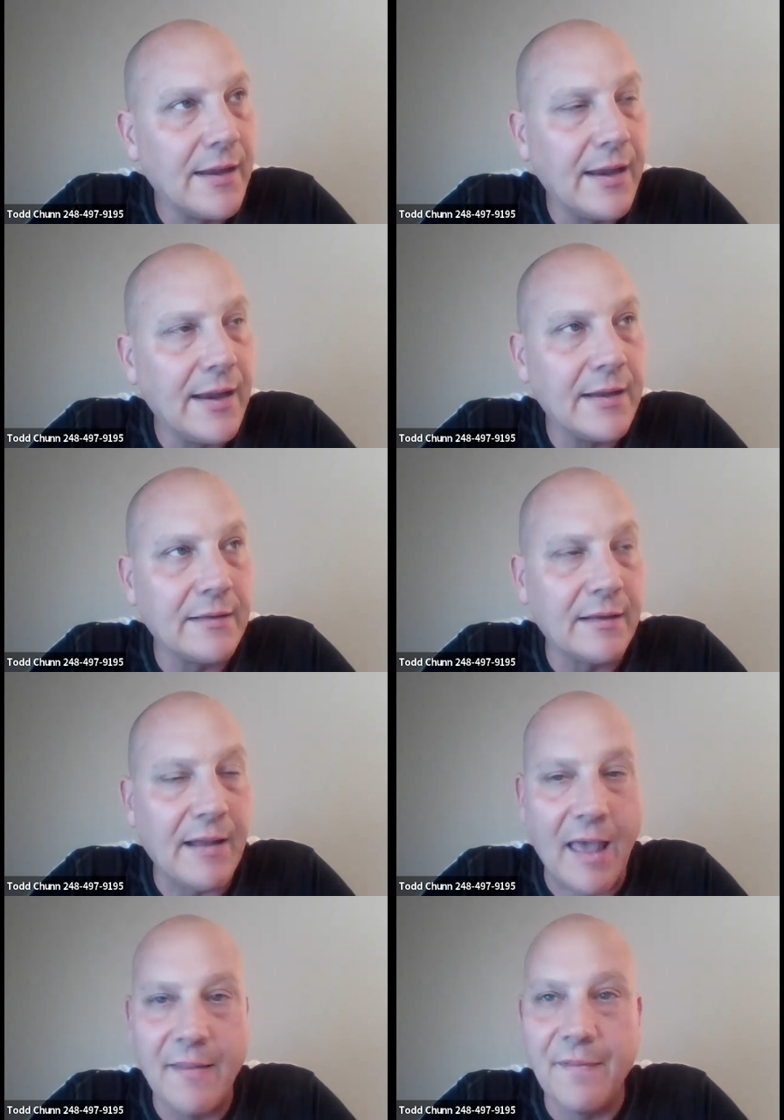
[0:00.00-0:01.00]
and
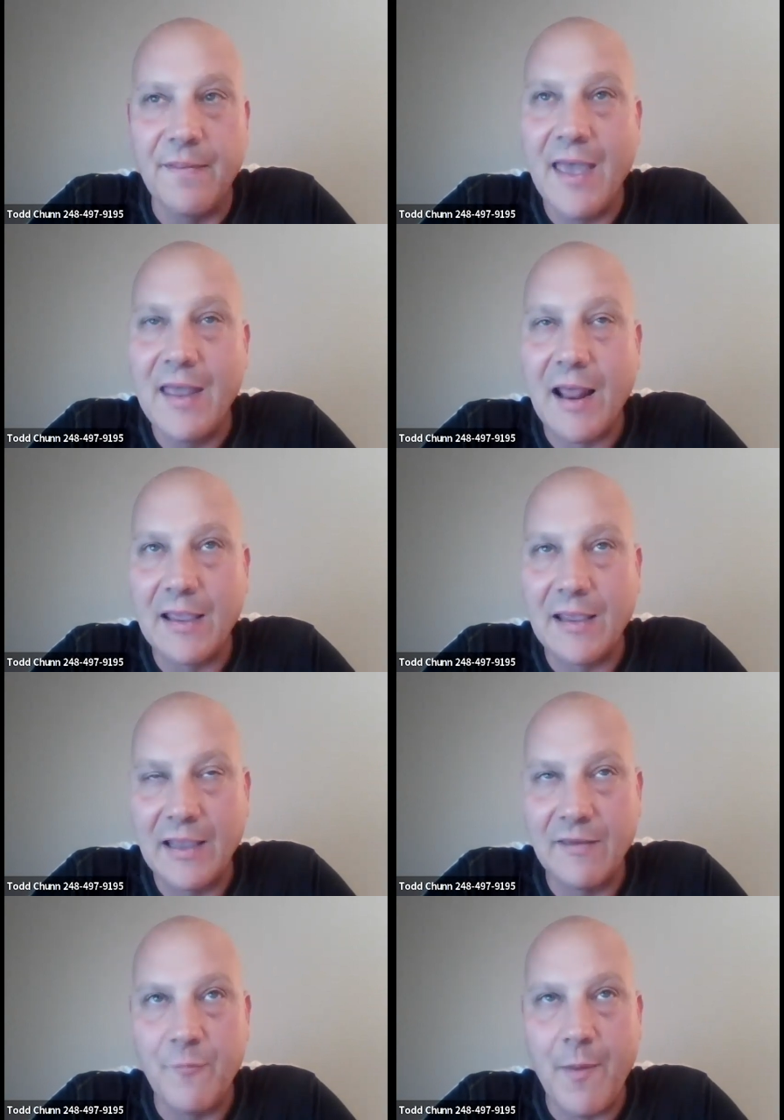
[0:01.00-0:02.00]
then I could
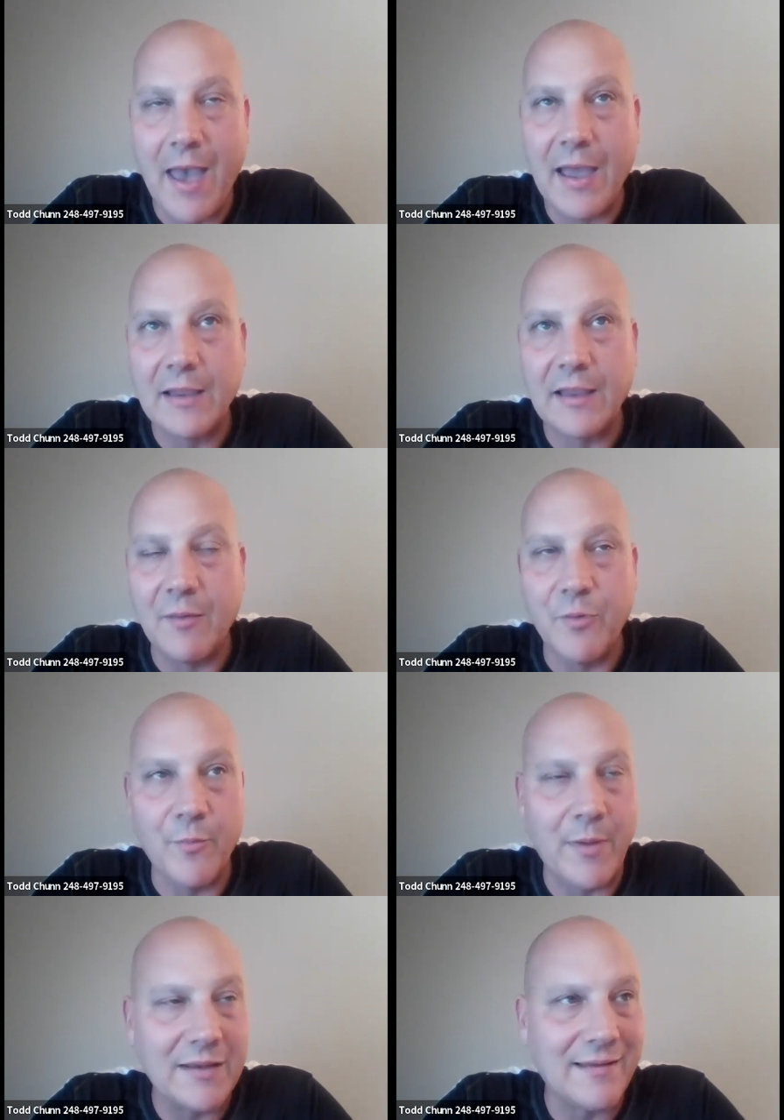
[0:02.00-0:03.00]
give back and put
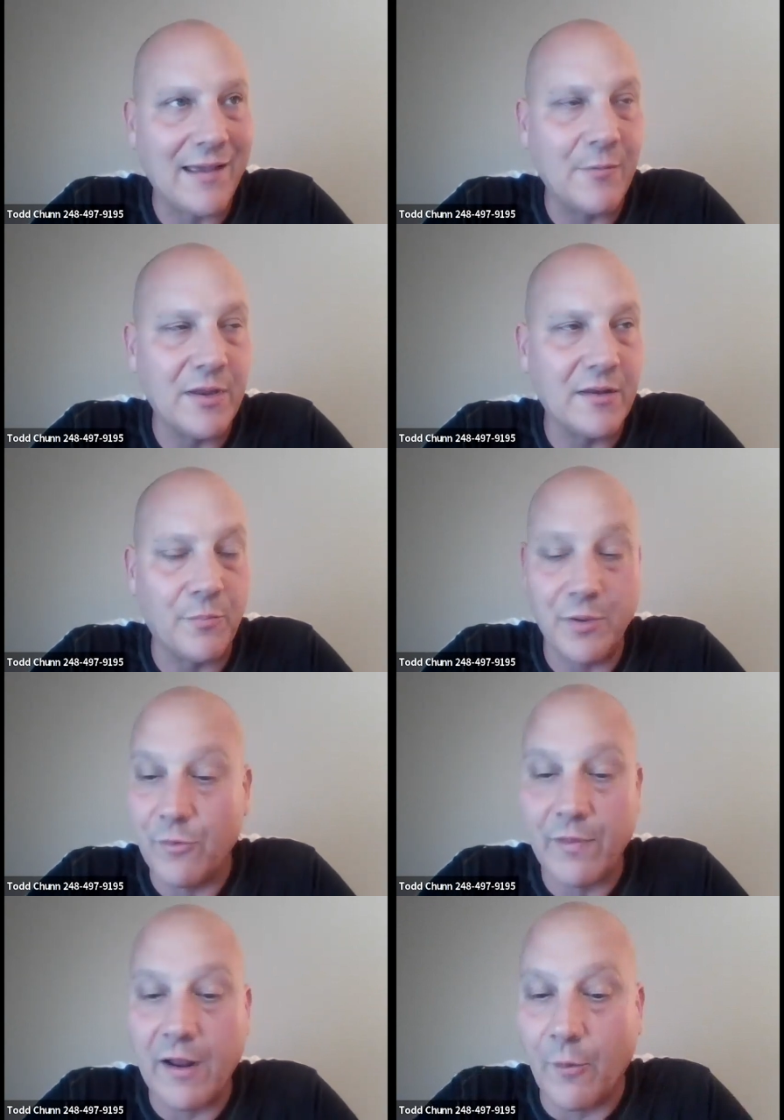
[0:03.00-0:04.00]
my time into
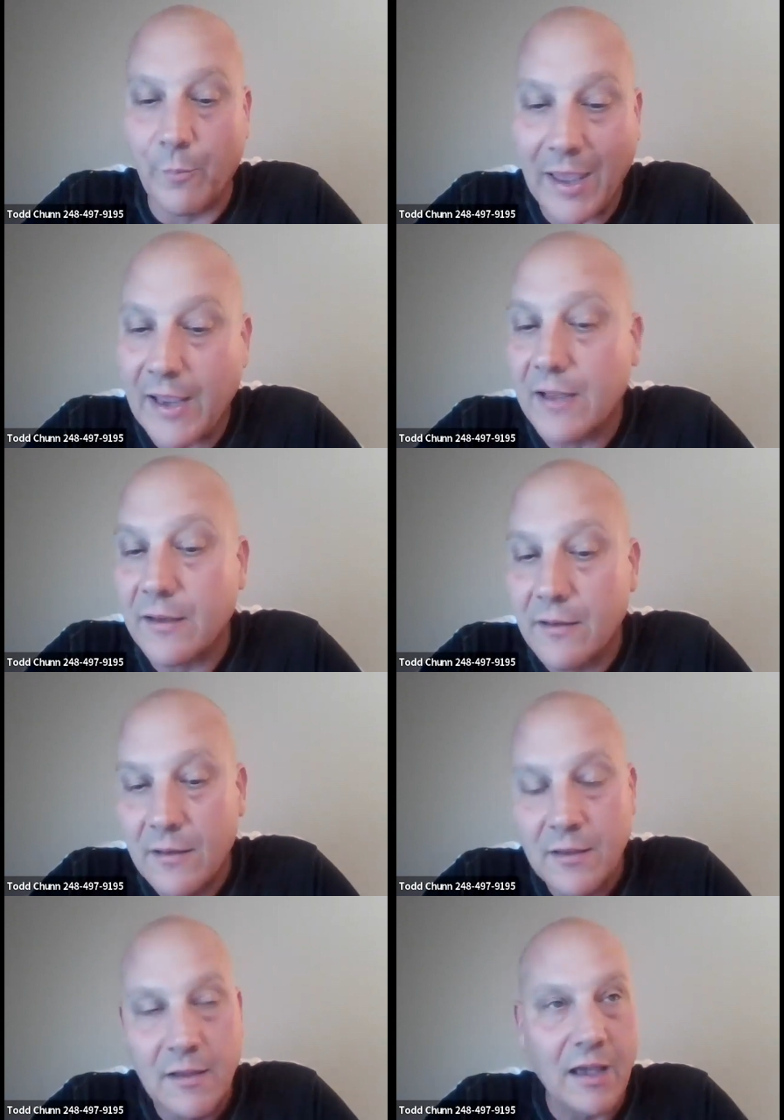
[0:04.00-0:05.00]
people that are paying.
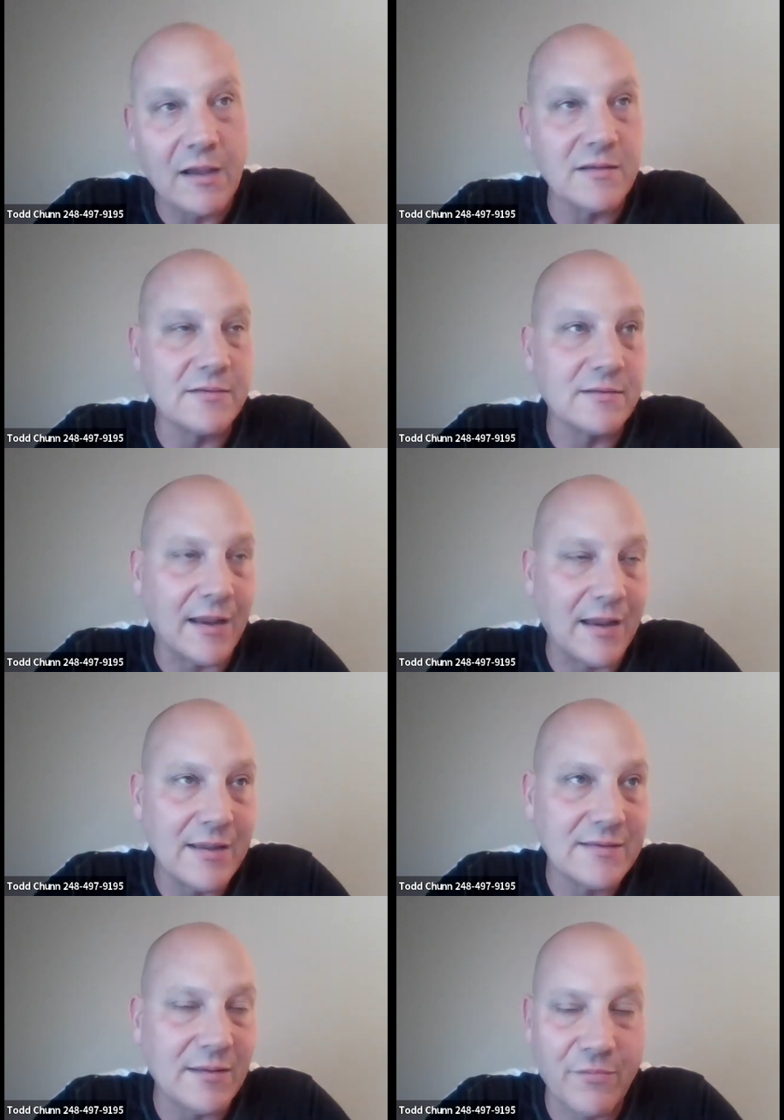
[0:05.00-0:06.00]
Because I
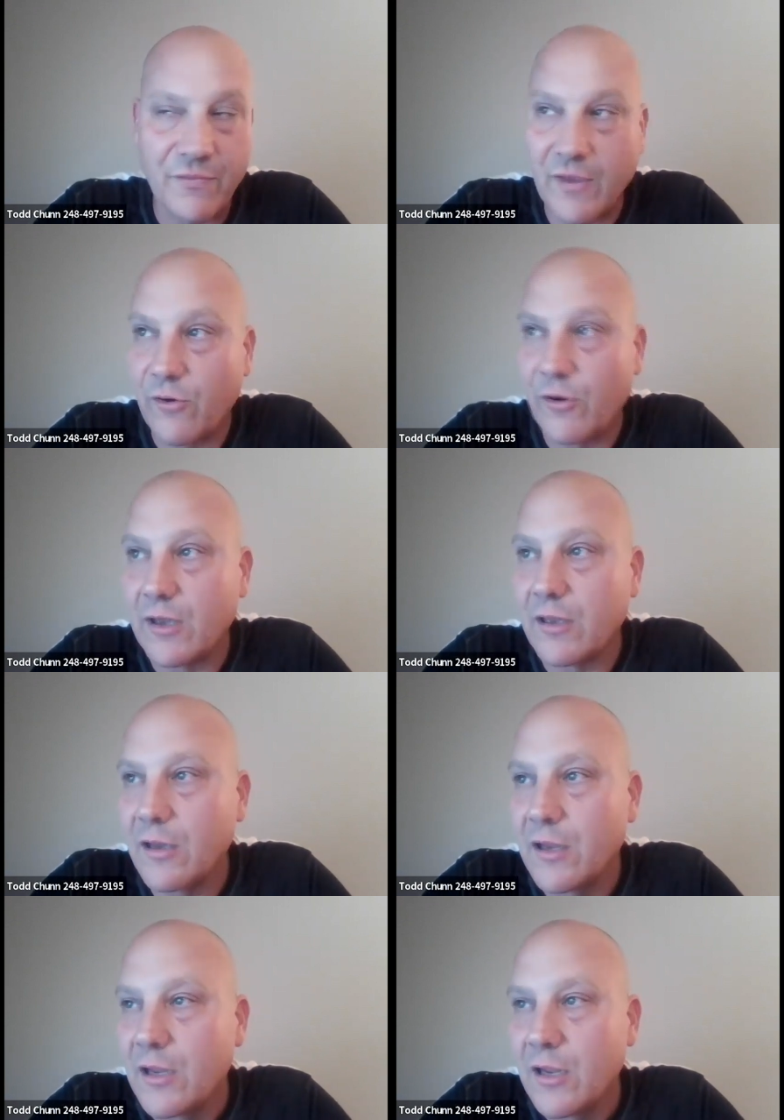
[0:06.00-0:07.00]
guess I'm figuring
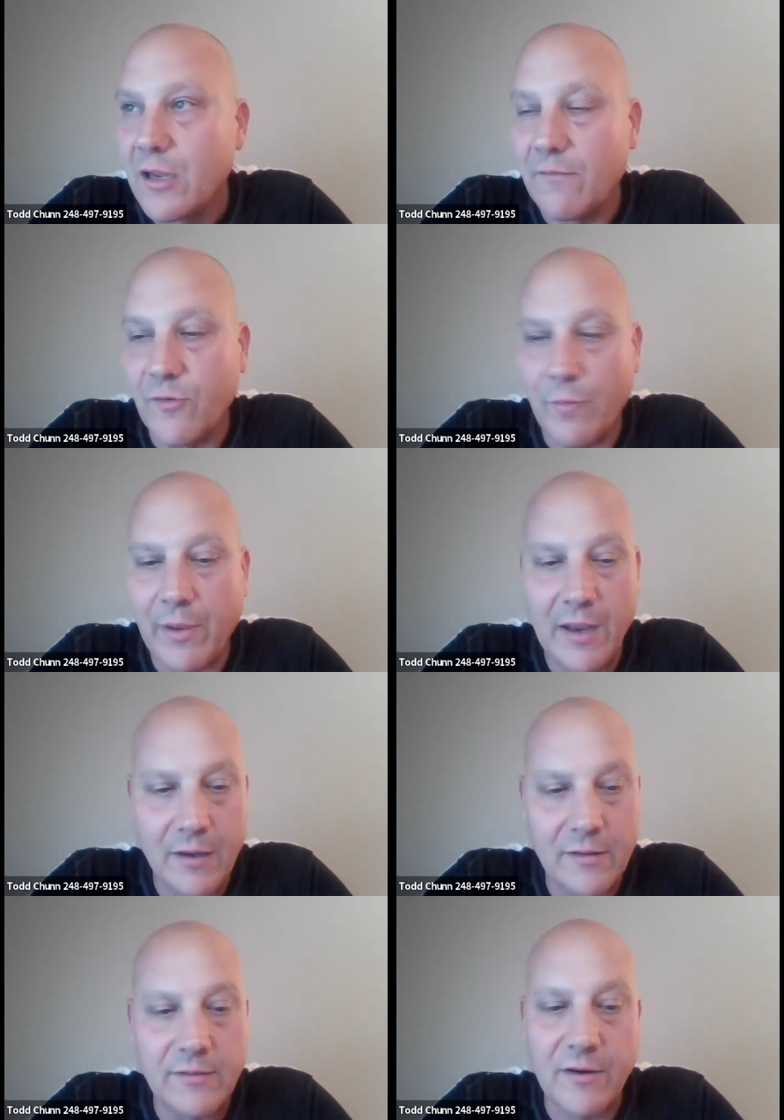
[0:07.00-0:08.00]
if you're
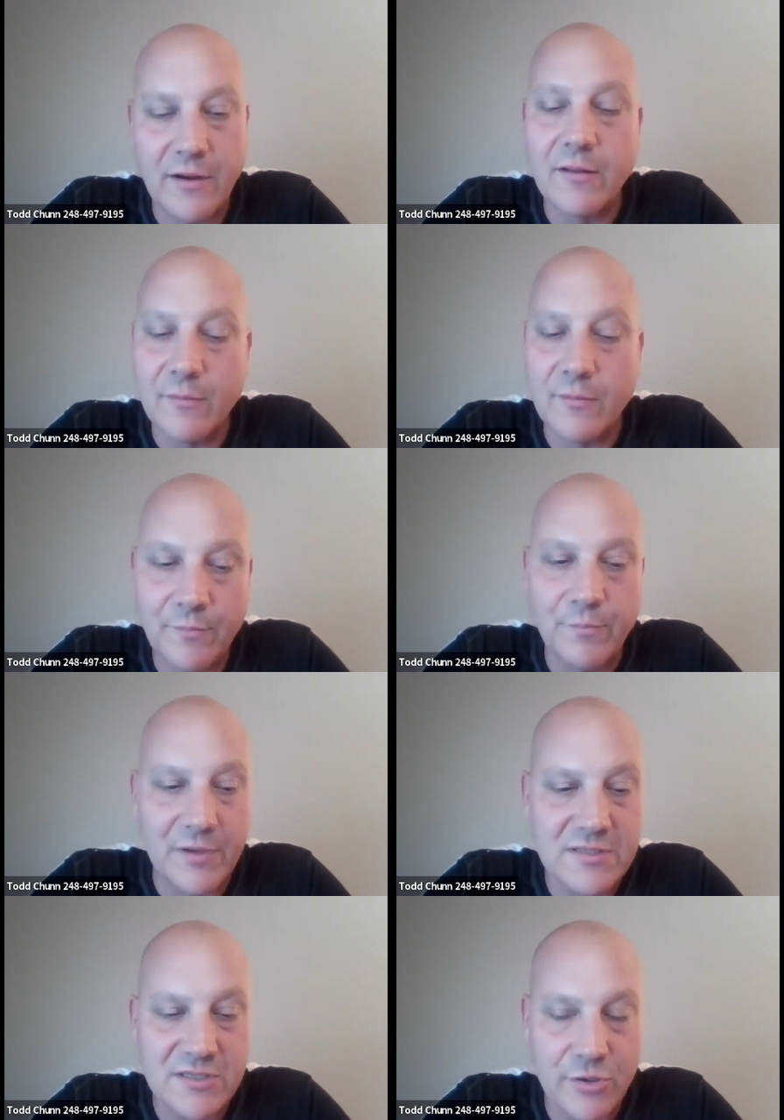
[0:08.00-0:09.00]
paying, you're going to
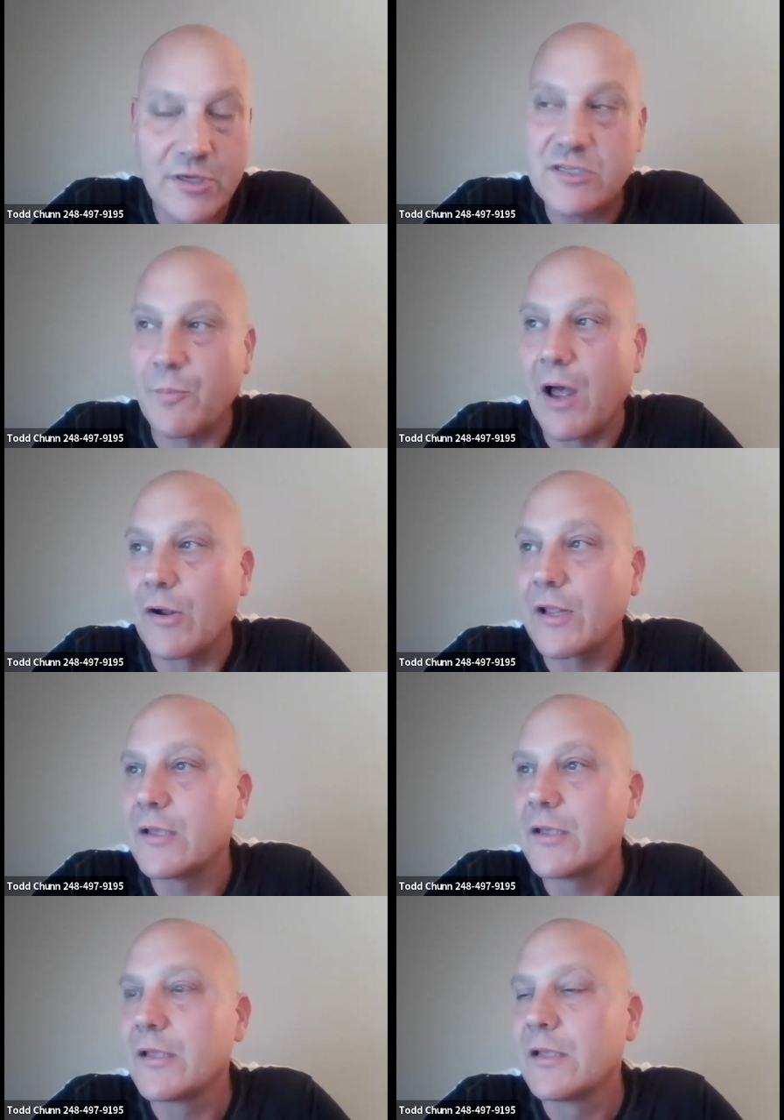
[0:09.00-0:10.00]
be serious about it.